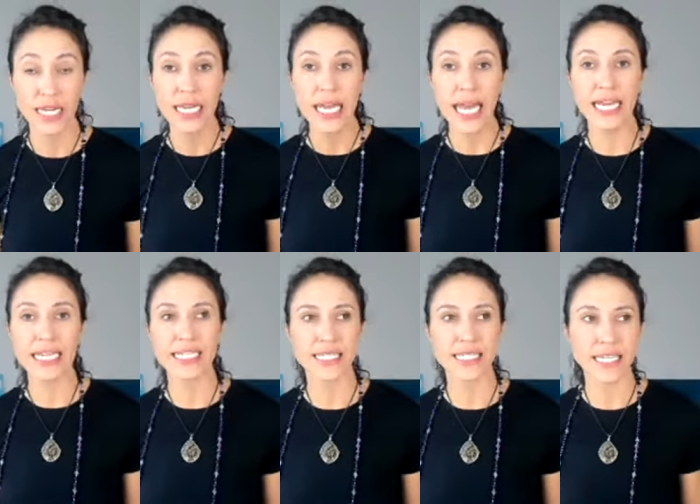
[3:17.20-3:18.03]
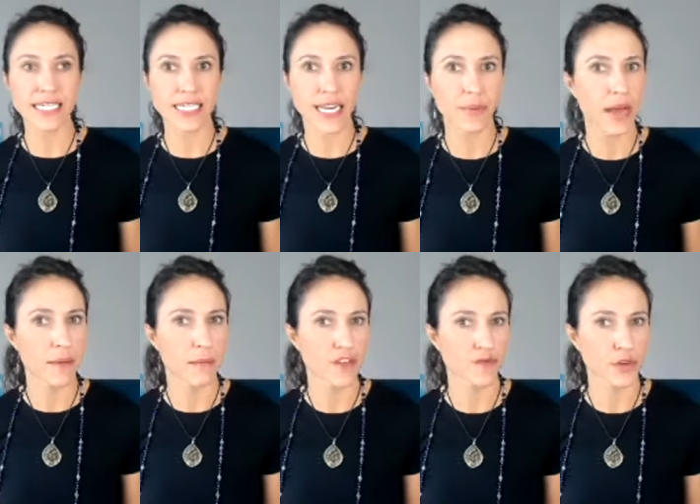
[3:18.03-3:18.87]
And it doesn't it's not about
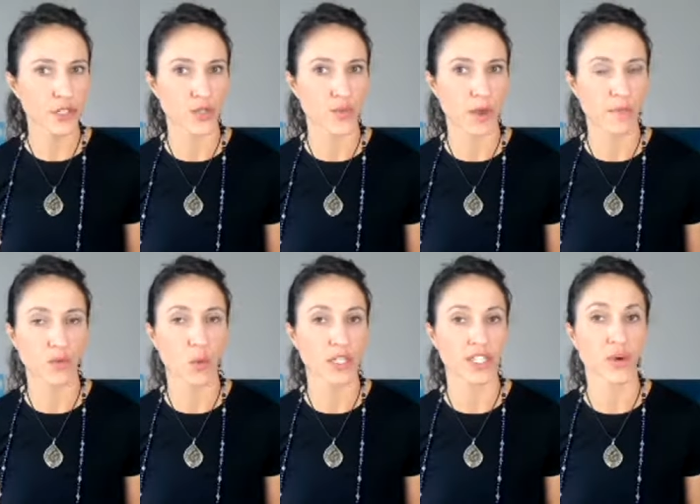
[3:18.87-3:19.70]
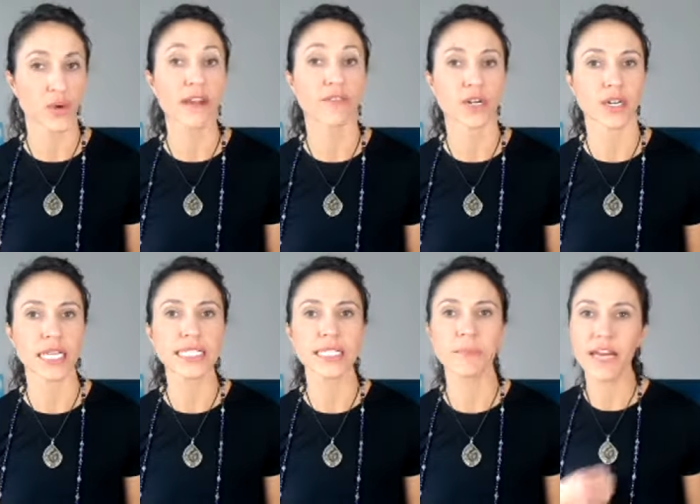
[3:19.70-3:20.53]
men versus women whatsoever.
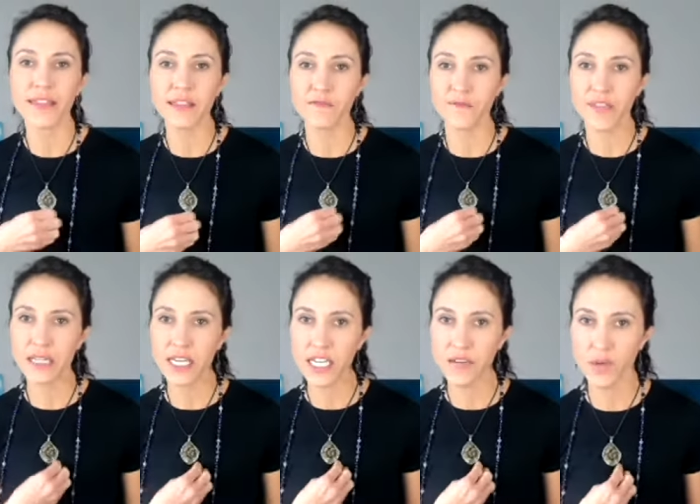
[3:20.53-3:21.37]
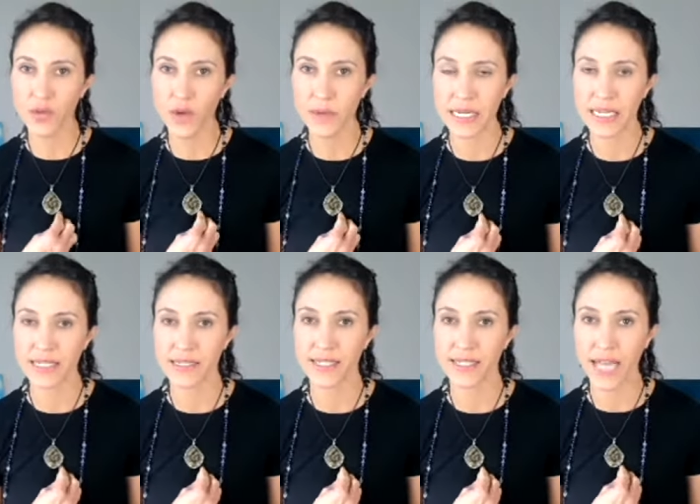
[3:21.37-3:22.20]
It's about the feeling of the women
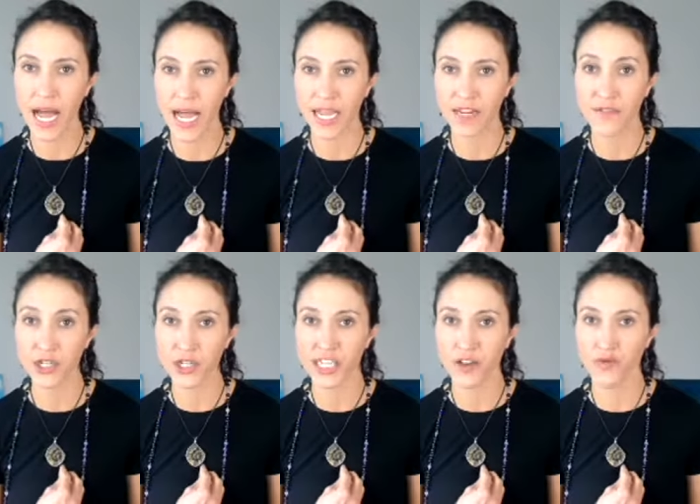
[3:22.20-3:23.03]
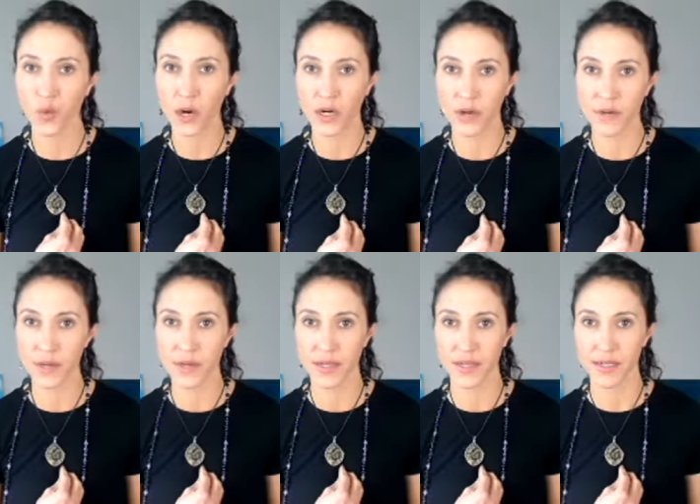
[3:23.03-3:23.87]
inside of their self-worth.
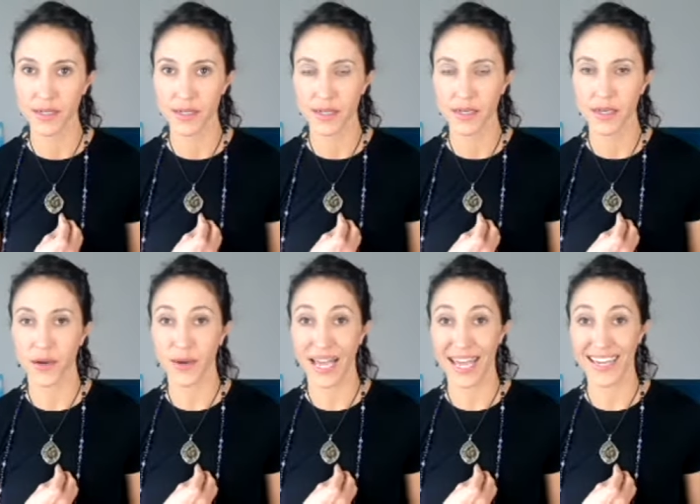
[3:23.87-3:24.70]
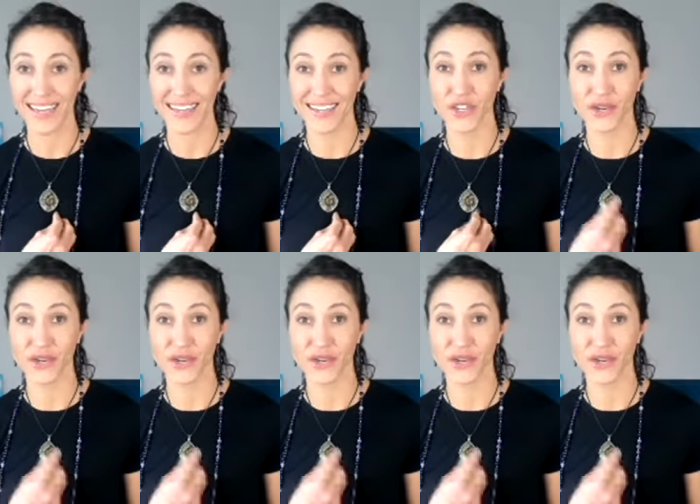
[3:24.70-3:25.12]
Okay? And you can